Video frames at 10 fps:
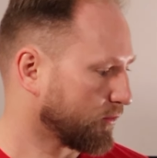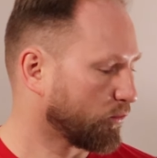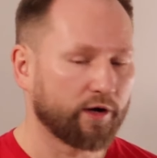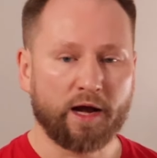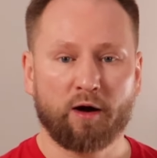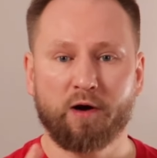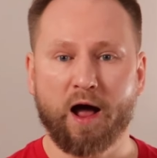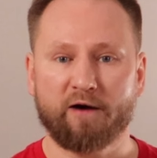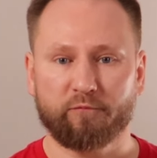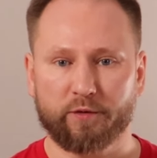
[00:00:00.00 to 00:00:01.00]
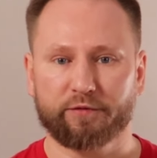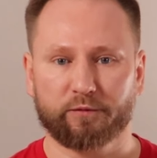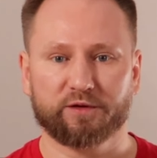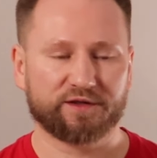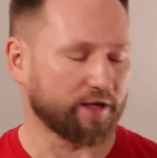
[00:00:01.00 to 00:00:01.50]
we're now halfway
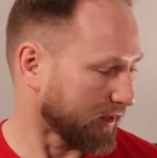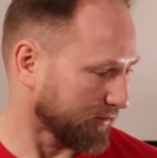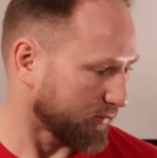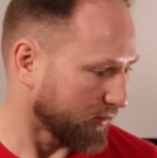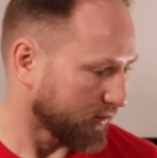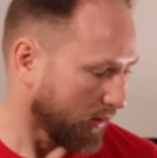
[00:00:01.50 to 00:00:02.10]
through the second book